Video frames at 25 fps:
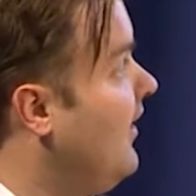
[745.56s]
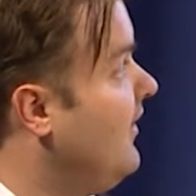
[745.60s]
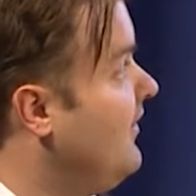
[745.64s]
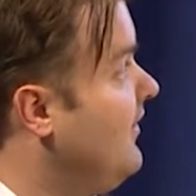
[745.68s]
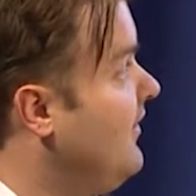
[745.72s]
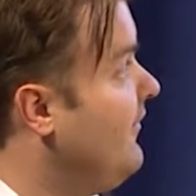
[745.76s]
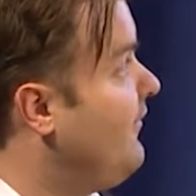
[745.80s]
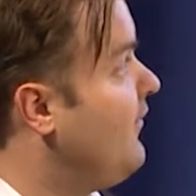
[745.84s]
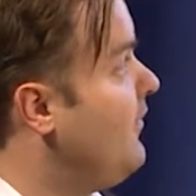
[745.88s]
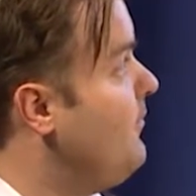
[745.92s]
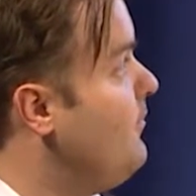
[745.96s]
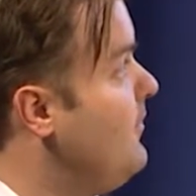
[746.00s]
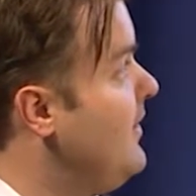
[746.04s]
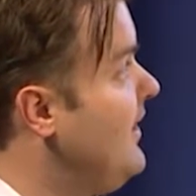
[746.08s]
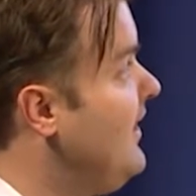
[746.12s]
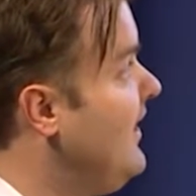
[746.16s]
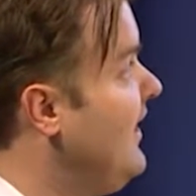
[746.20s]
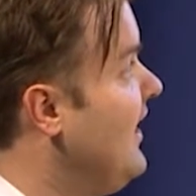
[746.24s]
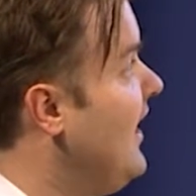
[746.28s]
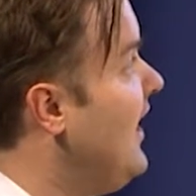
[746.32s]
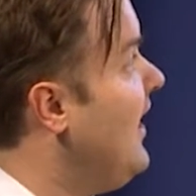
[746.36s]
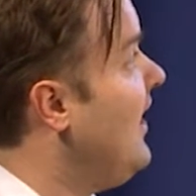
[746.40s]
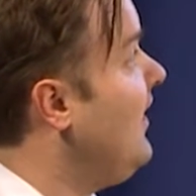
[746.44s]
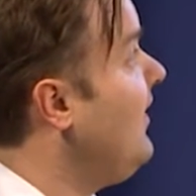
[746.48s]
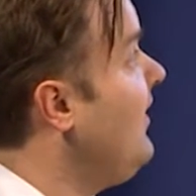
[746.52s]
different
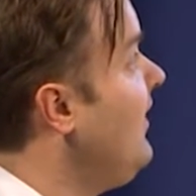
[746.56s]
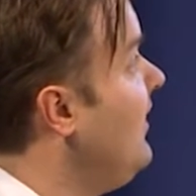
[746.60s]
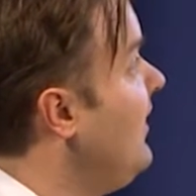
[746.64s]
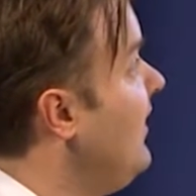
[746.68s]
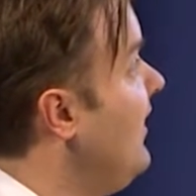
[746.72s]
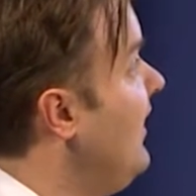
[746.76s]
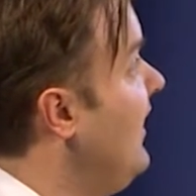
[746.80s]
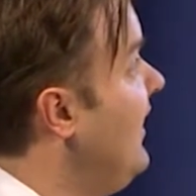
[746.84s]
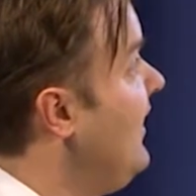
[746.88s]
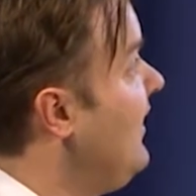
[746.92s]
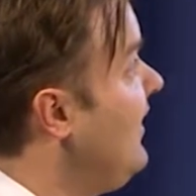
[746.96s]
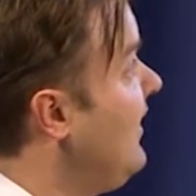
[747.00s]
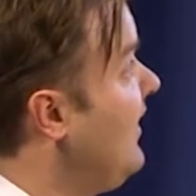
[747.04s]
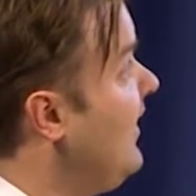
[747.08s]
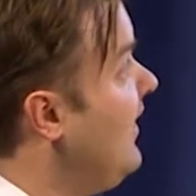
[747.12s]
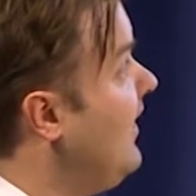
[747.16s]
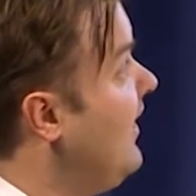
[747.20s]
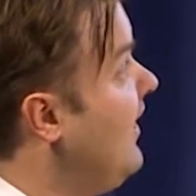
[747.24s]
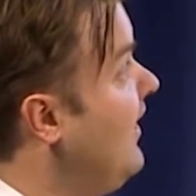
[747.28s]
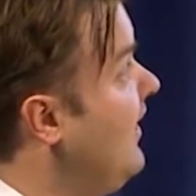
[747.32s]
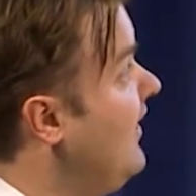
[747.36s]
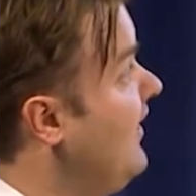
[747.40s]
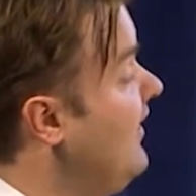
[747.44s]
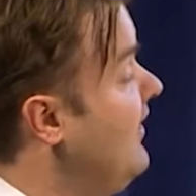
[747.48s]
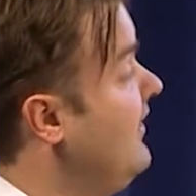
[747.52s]
media. And
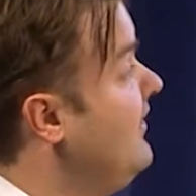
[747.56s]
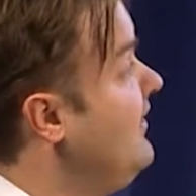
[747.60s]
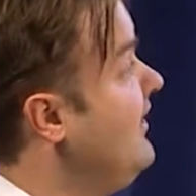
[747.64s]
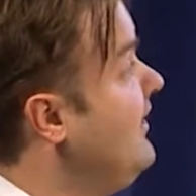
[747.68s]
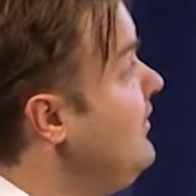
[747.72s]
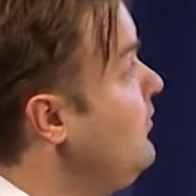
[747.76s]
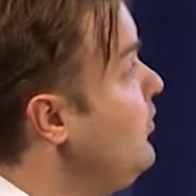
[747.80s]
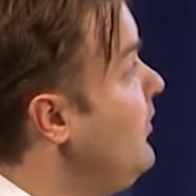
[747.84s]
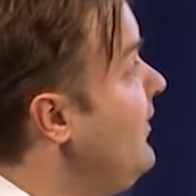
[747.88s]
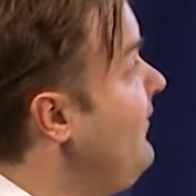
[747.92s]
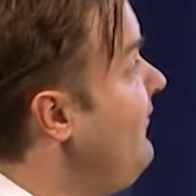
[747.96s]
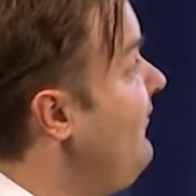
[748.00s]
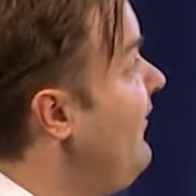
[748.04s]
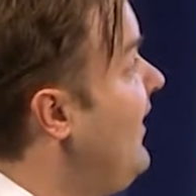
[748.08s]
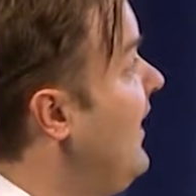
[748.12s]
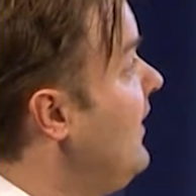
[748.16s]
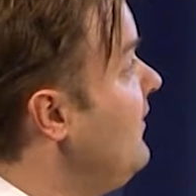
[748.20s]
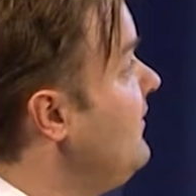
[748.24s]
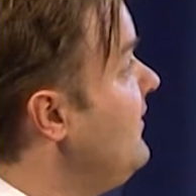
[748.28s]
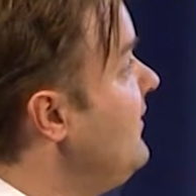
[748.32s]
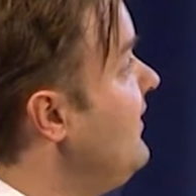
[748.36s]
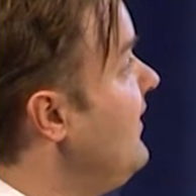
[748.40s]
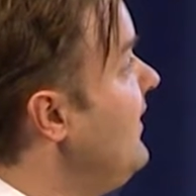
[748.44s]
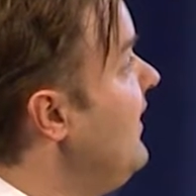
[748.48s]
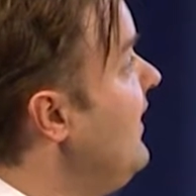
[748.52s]
indeed, we
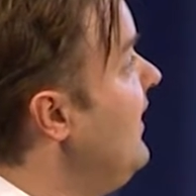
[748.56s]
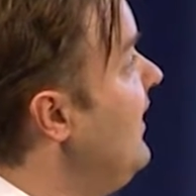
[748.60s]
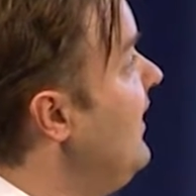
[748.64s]
found